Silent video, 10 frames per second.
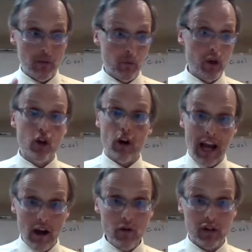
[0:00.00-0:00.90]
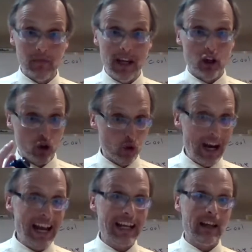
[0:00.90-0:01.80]
Your house may
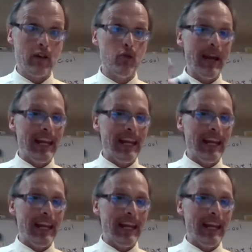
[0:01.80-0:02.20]
crack. You may